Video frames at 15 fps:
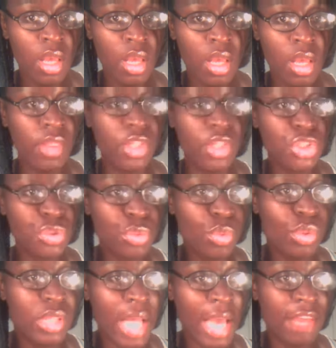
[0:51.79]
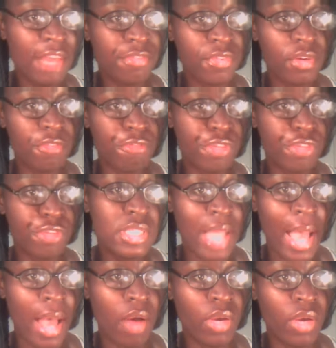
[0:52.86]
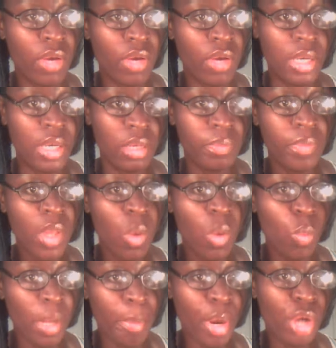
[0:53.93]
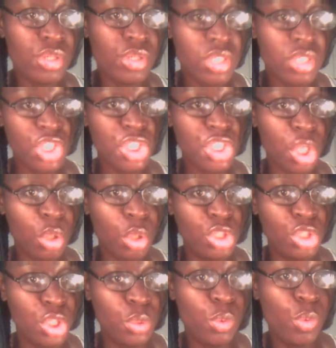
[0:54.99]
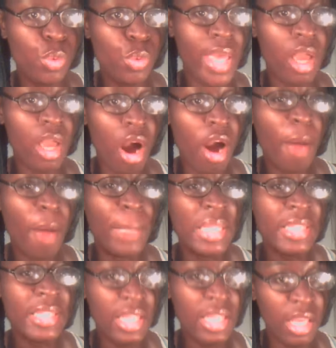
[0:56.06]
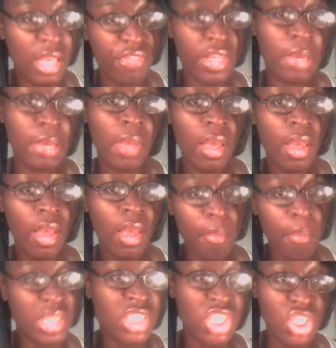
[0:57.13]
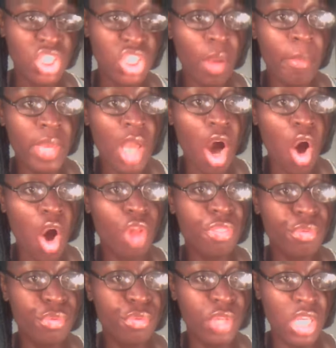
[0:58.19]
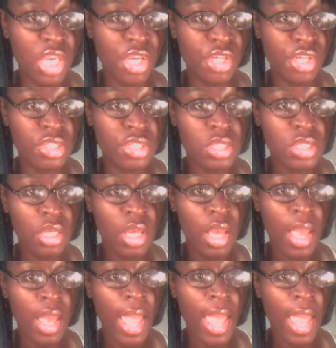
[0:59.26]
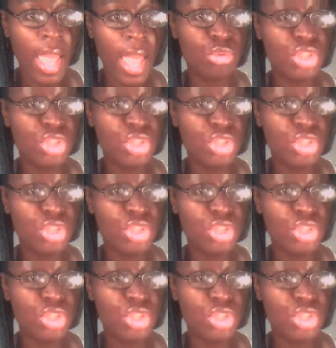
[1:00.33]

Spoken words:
in the true life freestyle, Inga, when a person shows you who they are, believe them. Been showing me all through the years, and you